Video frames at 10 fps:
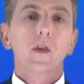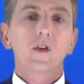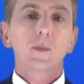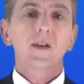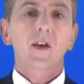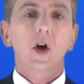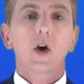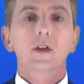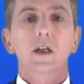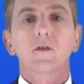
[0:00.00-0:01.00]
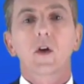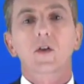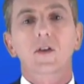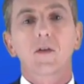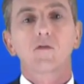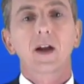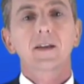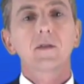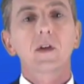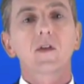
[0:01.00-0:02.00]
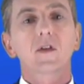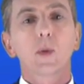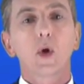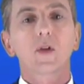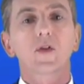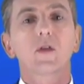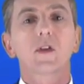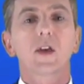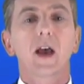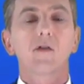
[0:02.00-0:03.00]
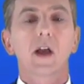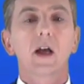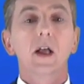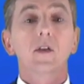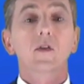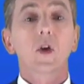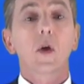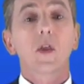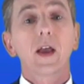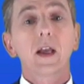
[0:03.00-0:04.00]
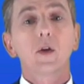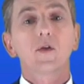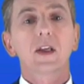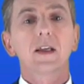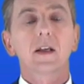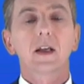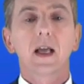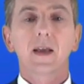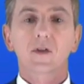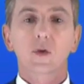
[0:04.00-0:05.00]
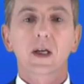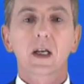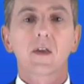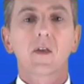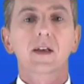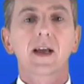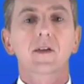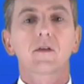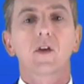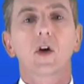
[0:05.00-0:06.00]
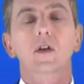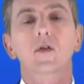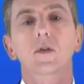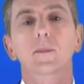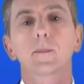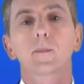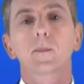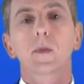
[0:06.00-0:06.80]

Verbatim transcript: This means that Arctic foxes have a relatively small surface area, so they lose heat less quickly than the desert fox.